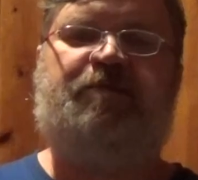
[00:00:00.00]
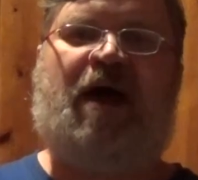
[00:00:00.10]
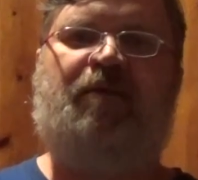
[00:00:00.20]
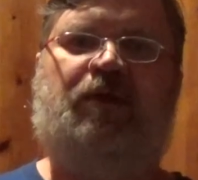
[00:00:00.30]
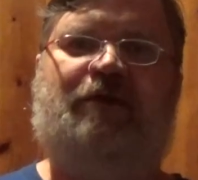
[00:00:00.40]

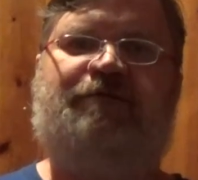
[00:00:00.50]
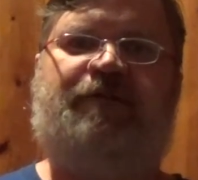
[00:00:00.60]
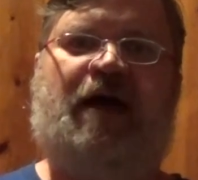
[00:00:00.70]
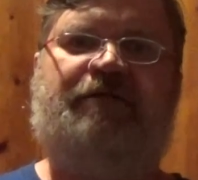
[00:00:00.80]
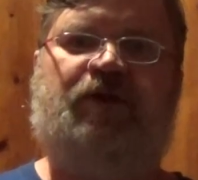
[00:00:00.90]
Babylon
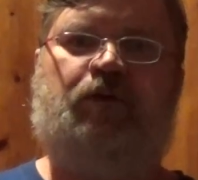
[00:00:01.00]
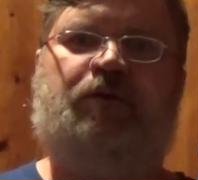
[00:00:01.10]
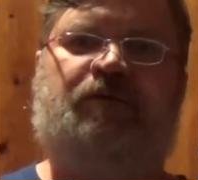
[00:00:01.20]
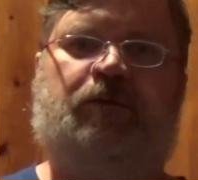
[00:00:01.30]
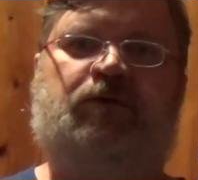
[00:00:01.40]
5
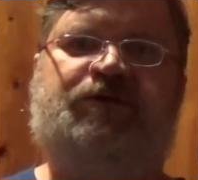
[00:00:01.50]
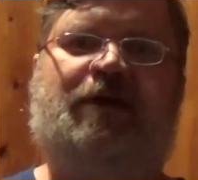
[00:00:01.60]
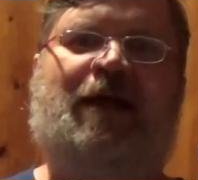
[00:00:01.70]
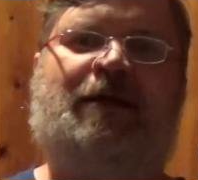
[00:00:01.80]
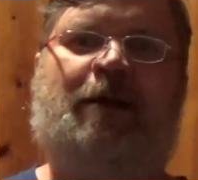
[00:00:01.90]
universe.
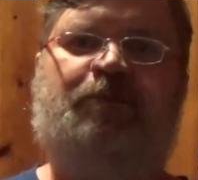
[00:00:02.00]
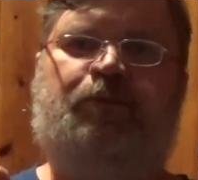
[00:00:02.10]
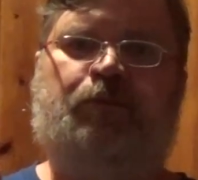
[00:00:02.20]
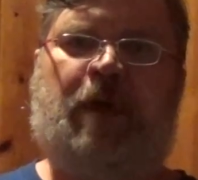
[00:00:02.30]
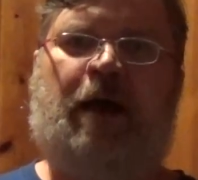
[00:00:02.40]
And
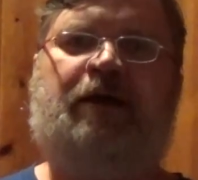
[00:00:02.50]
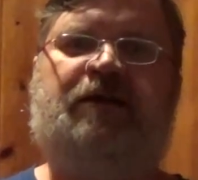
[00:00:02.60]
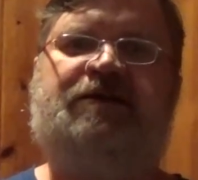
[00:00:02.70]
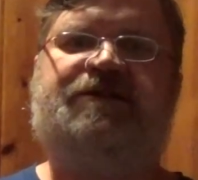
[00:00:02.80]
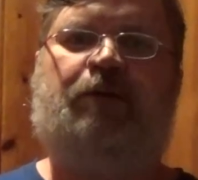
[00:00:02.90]
I'm not going
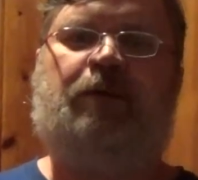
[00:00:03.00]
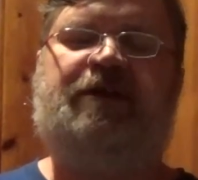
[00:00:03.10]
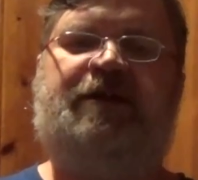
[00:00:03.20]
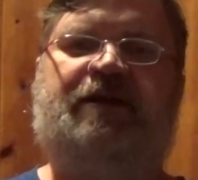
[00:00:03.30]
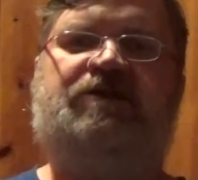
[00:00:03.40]
to say what
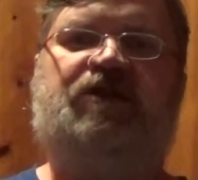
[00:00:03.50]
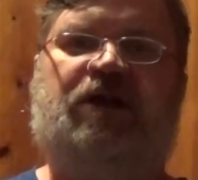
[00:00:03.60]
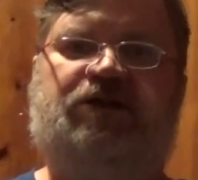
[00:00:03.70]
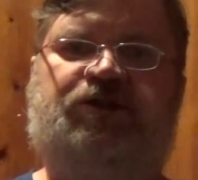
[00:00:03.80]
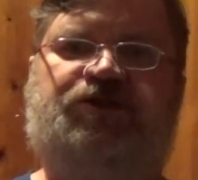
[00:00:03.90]
it is
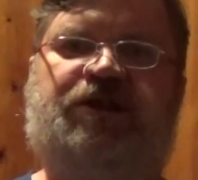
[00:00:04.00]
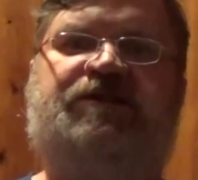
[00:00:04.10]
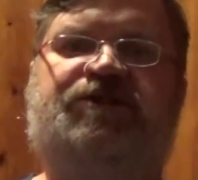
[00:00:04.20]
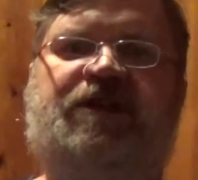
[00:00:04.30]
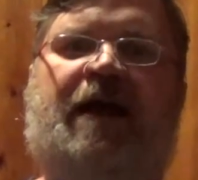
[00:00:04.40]

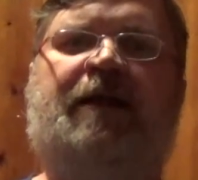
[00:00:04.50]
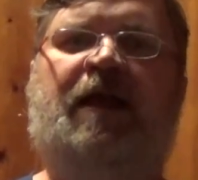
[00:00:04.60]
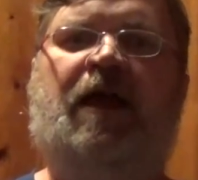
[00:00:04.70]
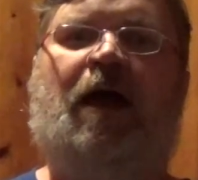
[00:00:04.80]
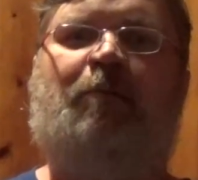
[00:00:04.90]
just yet.
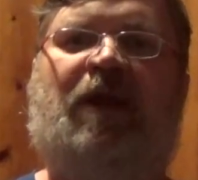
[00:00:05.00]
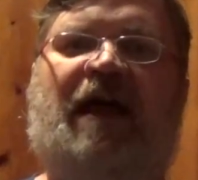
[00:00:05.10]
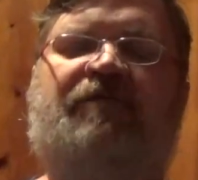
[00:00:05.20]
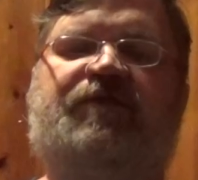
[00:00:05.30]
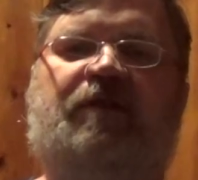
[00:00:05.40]
I'm going to
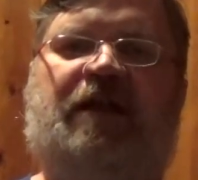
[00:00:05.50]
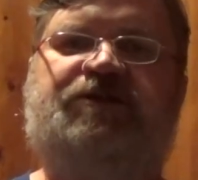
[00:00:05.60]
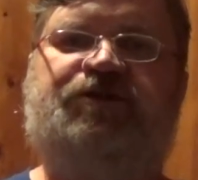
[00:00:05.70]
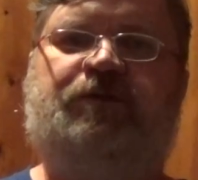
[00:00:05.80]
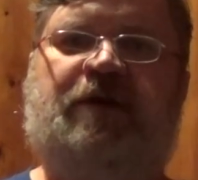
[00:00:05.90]
have to
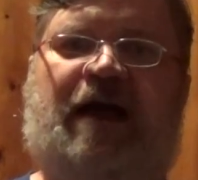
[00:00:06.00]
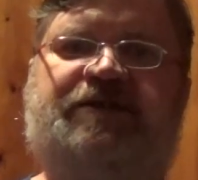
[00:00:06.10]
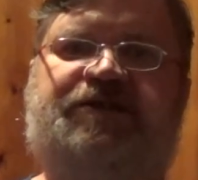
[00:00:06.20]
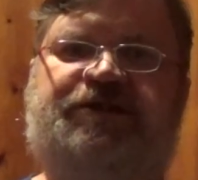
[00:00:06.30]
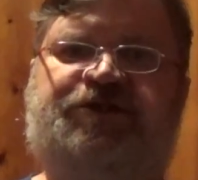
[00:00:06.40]
let you
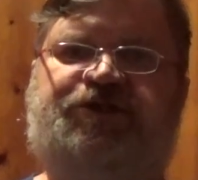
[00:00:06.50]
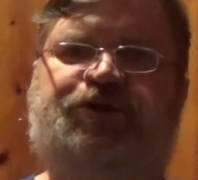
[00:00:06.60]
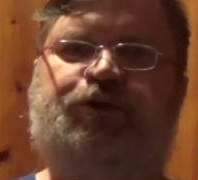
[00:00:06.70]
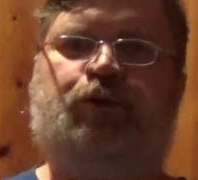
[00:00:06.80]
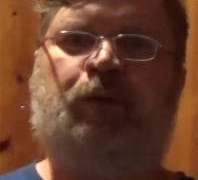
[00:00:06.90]
guys
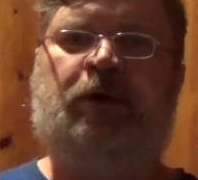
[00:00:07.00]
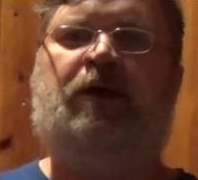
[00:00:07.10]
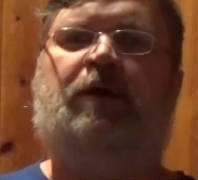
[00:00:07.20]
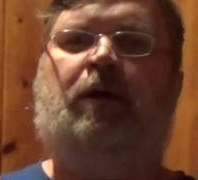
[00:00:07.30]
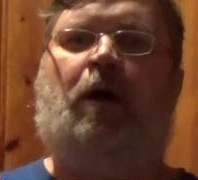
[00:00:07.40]
stew
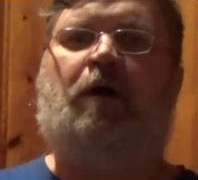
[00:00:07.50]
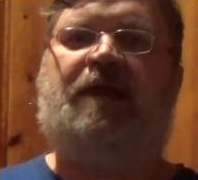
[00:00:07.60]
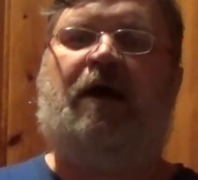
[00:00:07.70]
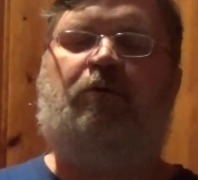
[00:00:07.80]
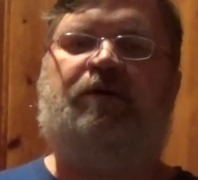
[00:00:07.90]
on
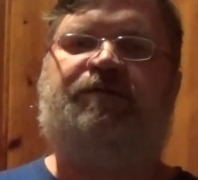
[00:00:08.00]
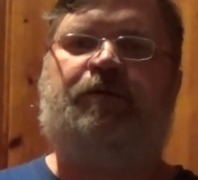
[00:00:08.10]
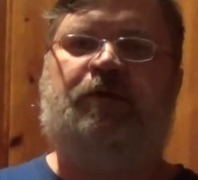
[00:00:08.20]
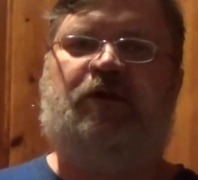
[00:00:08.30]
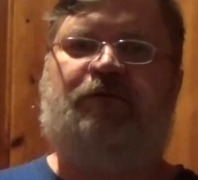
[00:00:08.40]
that one for
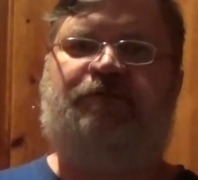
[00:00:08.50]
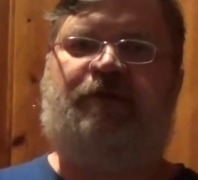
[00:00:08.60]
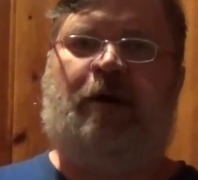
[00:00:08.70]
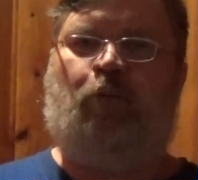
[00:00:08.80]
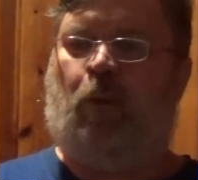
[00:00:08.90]
a little
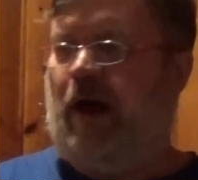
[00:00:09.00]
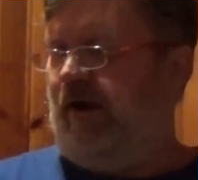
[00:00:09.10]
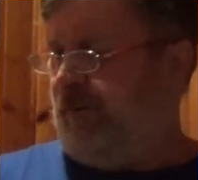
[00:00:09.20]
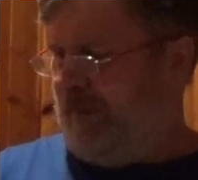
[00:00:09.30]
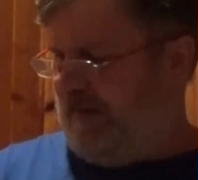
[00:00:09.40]

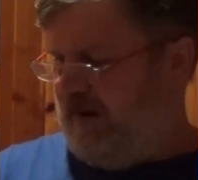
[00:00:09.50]
while.